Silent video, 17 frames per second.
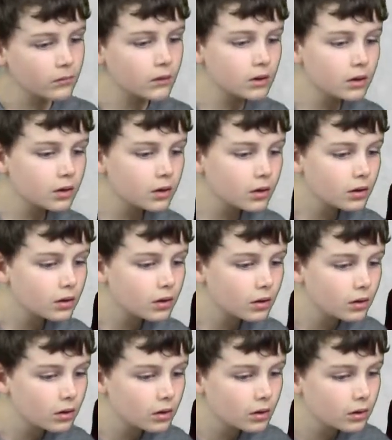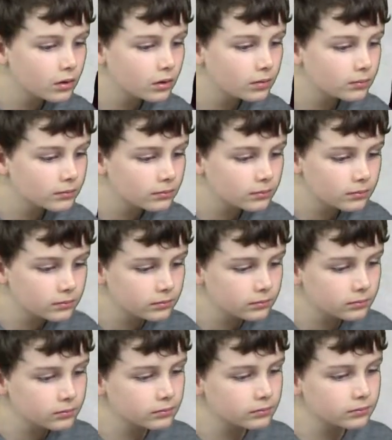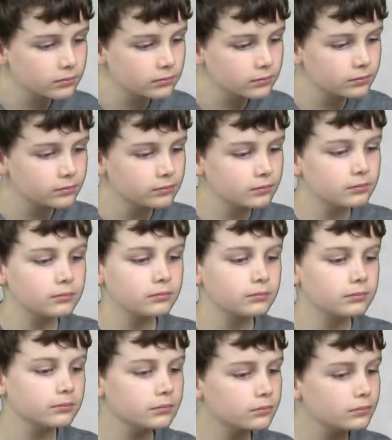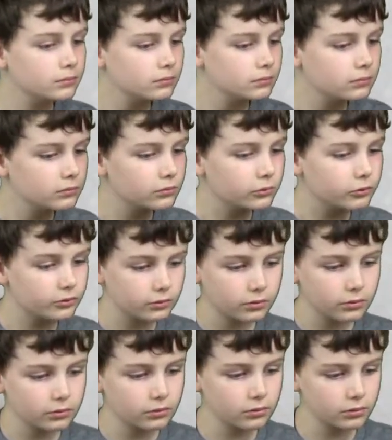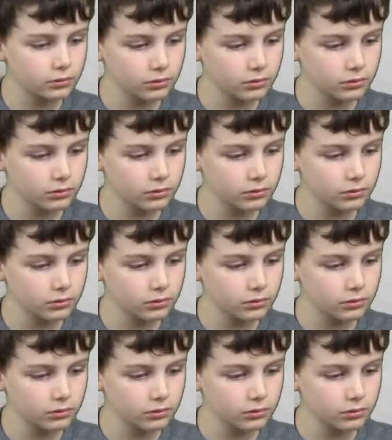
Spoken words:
[no speech]